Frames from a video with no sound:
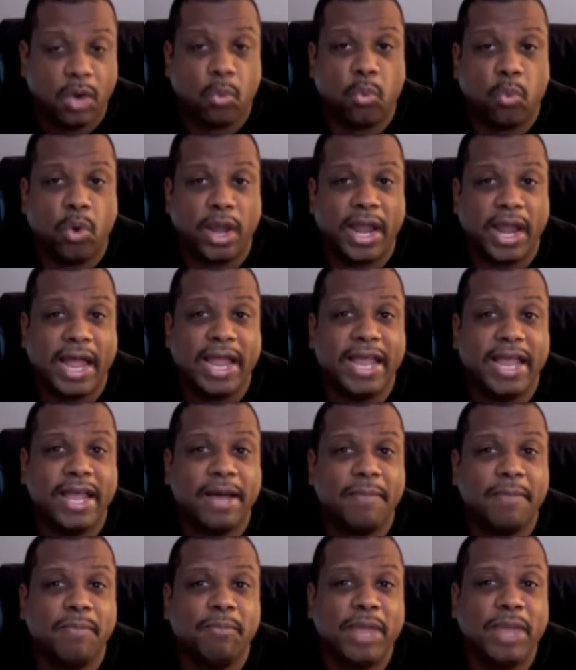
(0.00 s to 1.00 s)
What I
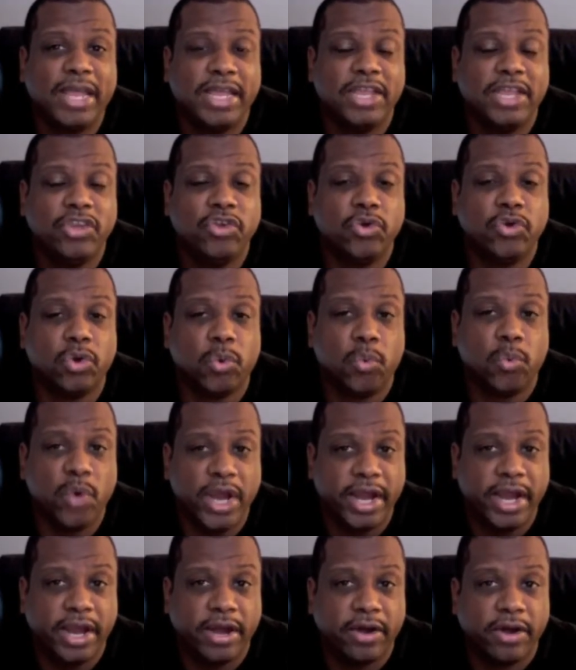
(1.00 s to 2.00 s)
am making you
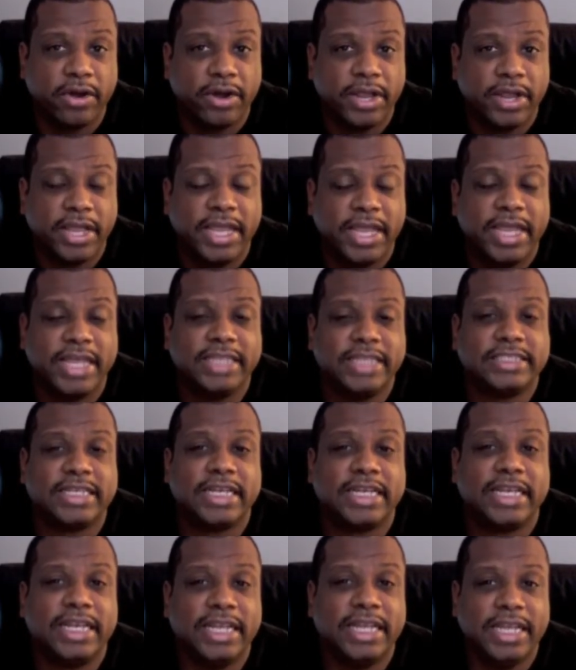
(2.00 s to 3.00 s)
aware is
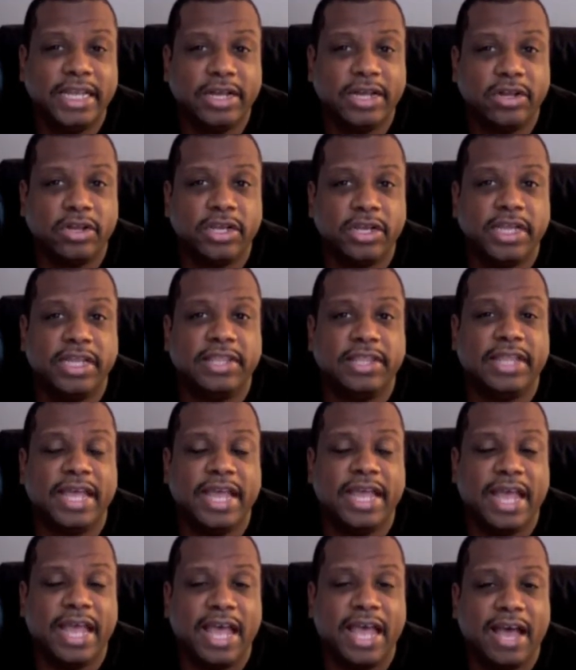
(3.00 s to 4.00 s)
legally
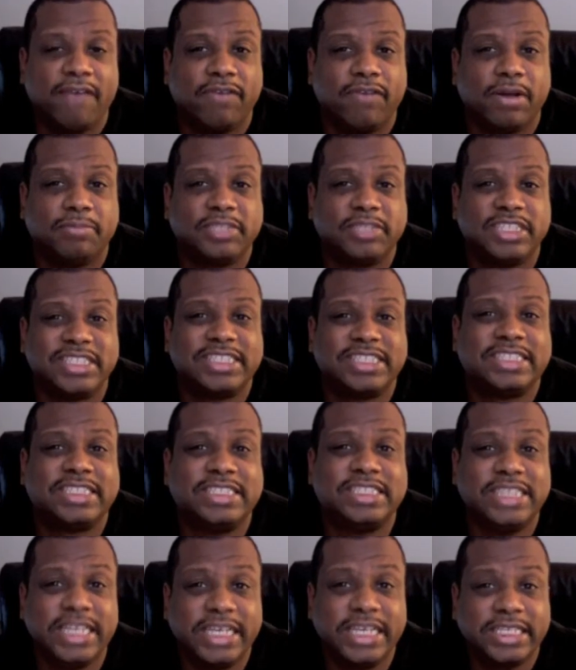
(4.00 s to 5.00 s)
they have up to
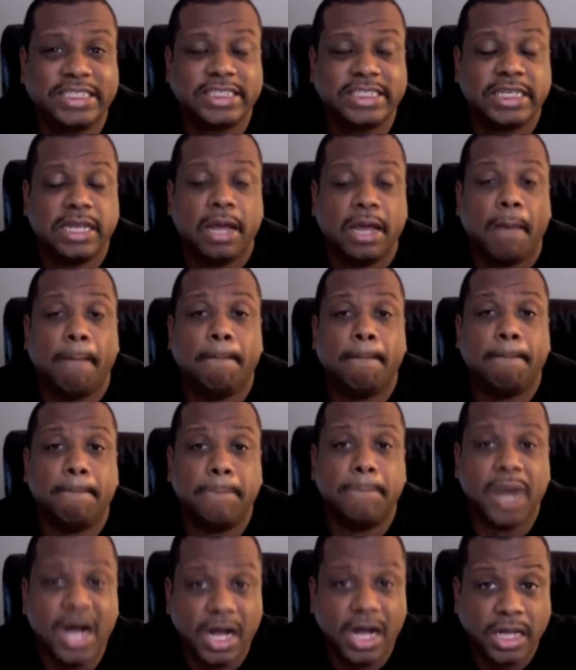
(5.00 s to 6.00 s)
6
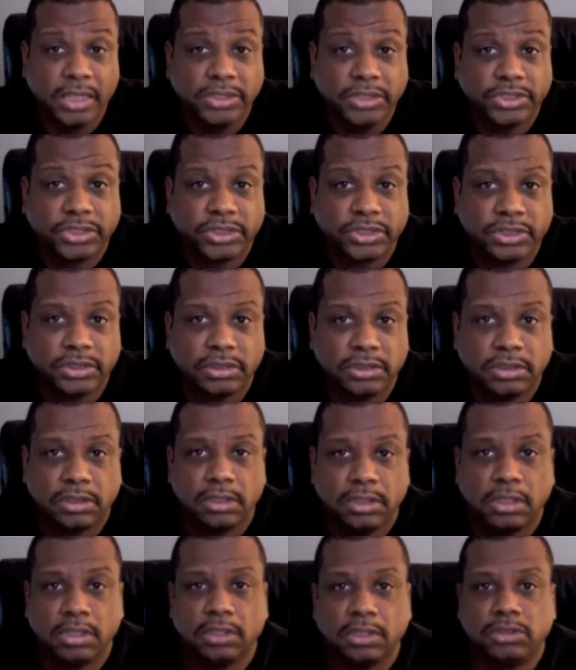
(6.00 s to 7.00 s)
months
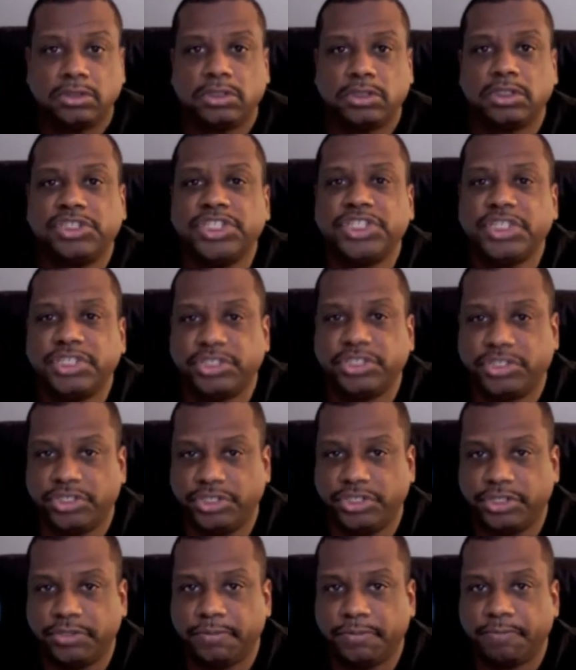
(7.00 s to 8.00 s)
to send it to
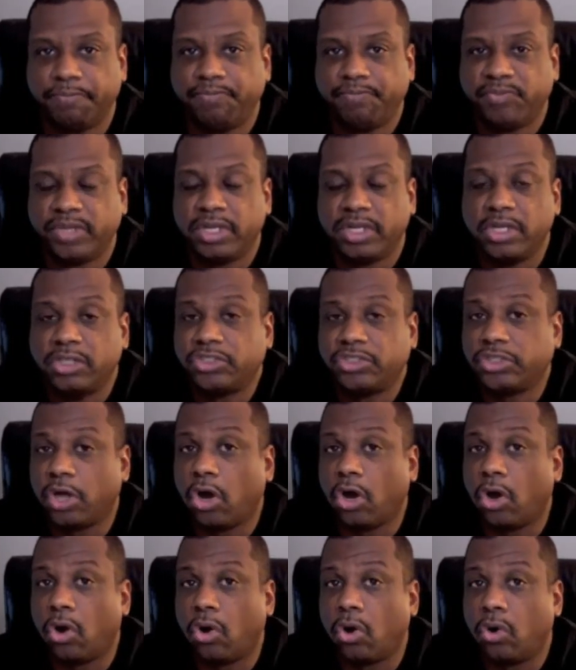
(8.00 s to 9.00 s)
you.
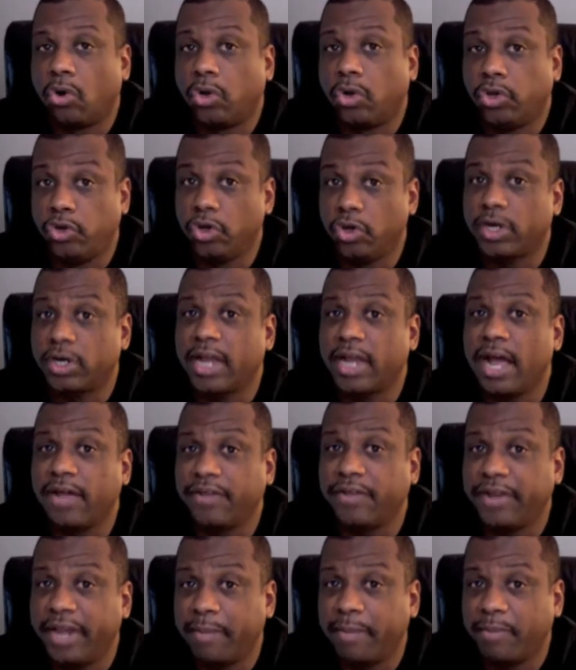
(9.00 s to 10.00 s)
So you're counting
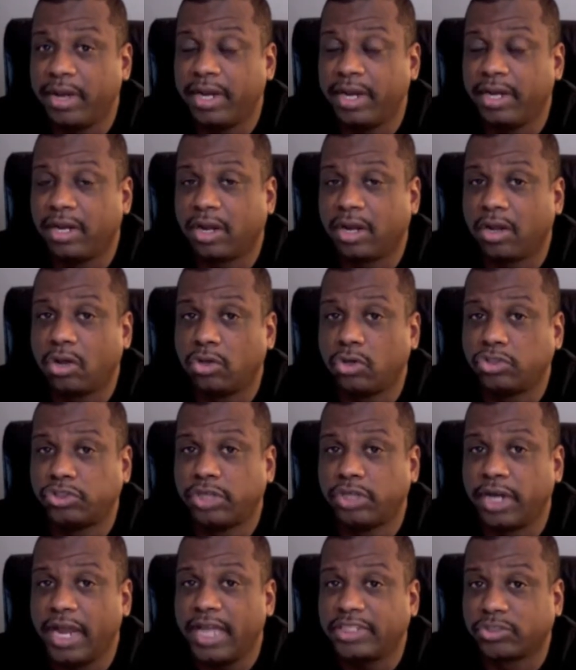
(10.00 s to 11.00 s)
on that money to close
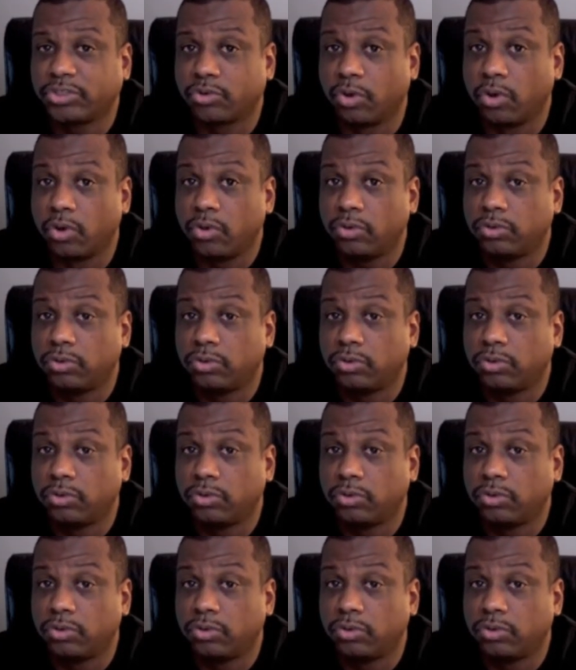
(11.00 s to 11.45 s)
your escrow.